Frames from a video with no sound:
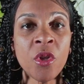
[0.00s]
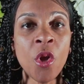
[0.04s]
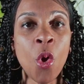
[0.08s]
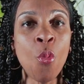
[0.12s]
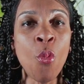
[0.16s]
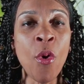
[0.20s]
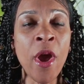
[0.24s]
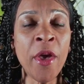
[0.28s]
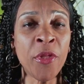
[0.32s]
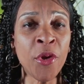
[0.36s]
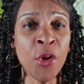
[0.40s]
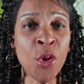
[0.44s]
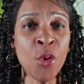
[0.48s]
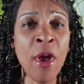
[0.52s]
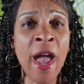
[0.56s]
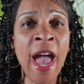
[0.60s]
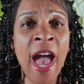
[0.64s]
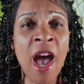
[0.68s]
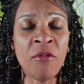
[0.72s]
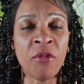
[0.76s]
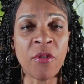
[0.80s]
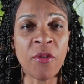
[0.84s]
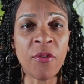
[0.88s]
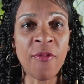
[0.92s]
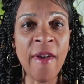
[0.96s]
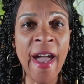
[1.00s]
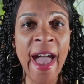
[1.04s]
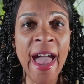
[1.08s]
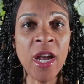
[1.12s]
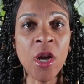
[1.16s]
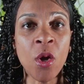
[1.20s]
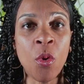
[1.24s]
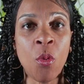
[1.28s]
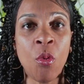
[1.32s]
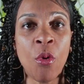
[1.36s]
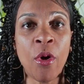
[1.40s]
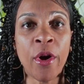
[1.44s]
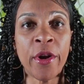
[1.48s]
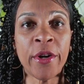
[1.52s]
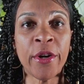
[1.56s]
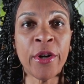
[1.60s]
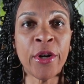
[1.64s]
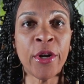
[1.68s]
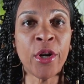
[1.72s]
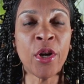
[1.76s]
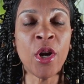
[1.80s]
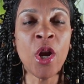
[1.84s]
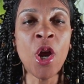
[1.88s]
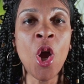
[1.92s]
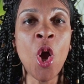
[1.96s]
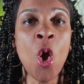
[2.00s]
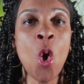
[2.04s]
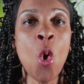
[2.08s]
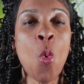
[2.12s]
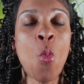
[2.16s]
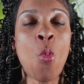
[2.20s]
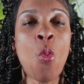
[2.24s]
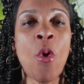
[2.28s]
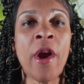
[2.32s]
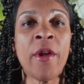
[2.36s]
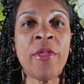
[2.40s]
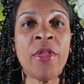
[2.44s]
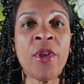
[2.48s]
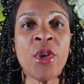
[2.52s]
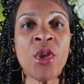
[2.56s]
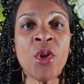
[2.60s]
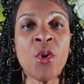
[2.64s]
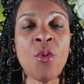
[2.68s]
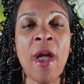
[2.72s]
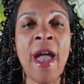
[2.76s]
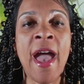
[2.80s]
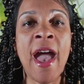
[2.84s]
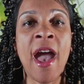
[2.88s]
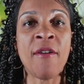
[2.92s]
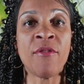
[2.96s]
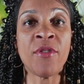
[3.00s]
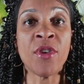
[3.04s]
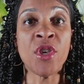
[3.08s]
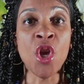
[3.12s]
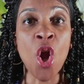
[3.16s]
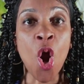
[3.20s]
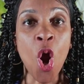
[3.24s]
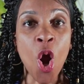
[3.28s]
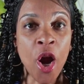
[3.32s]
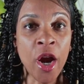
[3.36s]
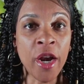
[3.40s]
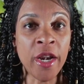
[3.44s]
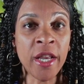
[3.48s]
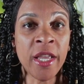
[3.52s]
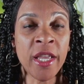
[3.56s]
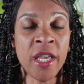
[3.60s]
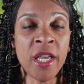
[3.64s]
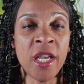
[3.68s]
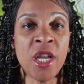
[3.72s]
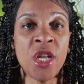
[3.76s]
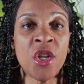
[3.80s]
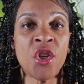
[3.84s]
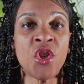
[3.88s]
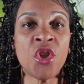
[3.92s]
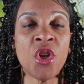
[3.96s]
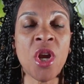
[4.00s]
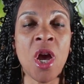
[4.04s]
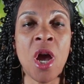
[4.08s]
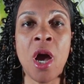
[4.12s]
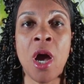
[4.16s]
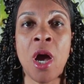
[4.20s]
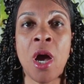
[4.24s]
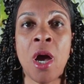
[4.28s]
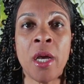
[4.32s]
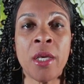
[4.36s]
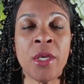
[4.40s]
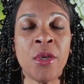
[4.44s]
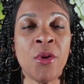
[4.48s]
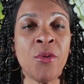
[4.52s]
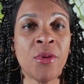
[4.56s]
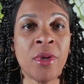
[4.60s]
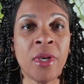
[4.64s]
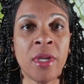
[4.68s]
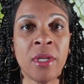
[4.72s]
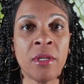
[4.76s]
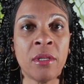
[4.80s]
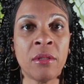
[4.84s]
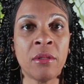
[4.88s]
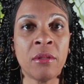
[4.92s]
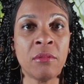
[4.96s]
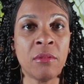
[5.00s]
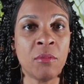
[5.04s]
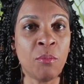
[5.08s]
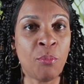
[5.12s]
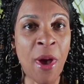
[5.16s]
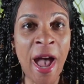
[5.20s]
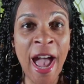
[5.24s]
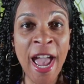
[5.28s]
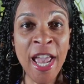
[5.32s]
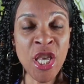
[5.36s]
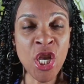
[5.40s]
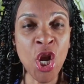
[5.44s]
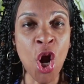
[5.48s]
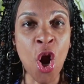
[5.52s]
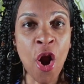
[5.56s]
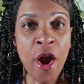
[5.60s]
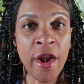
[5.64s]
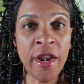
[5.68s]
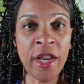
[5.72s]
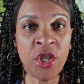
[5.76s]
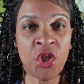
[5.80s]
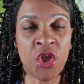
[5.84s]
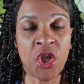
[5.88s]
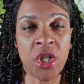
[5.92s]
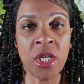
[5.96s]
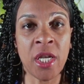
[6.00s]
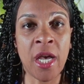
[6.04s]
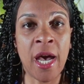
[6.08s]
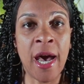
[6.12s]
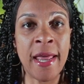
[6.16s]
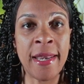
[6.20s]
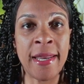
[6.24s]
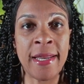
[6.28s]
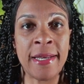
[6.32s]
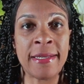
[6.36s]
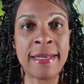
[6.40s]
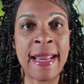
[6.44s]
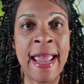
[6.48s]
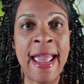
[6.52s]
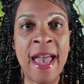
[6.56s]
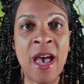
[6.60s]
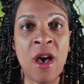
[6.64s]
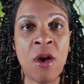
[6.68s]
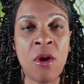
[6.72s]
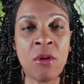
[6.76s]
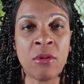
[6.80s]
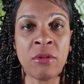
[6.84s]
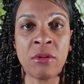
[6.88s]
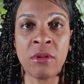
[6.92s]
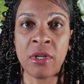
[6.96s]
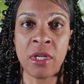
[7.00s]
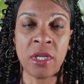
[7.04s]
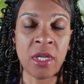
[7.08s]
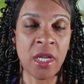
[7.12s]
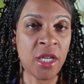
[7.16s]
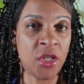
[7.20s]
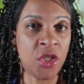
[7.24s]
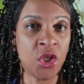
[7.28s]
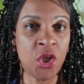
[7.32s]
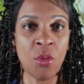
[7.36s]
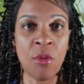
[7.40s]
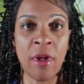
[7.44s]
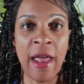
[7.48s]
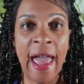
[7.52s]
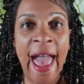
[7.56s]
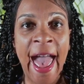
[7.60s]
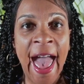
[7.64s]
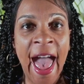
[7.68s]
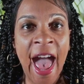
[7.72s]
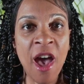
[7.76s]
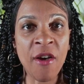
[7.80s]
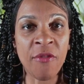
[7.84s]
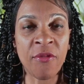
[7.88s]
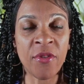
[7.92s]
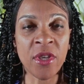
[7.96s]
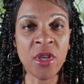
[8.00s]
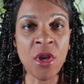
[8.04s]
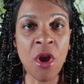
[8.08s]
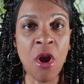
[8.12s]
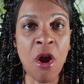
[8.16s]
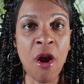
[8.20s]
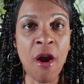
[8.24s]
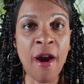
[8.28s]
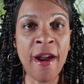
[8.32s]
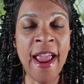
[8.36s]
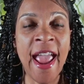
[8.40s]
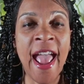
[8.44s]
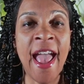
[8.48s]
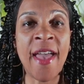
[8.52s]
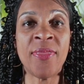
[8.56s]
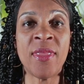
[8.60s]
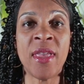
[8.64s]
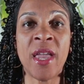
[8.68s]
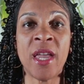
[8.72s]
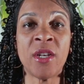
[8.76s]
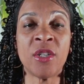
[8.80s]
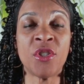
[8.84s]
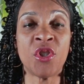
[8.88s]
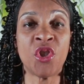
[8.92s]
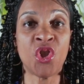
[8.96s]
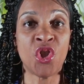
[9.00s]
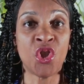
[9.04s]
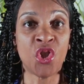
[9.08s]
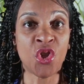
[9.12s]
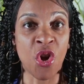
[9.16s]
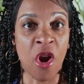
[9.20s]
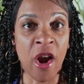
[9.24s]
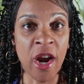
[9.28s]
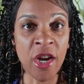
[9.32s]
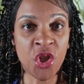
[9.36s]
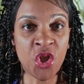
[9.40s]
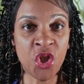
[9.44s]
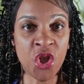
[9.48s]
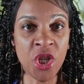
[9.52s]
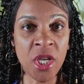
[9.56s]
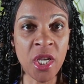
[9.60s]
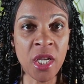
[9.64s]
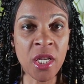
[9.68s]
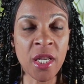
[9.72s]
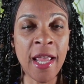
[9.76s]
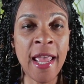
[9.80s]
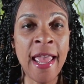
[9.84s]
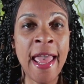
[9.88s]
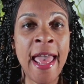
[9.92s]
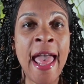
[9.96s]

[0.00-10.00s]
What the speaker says: whether you have a fat quarter, whether you have yardage, you can buy yardage and cut it down into a ½ yard and then starch it,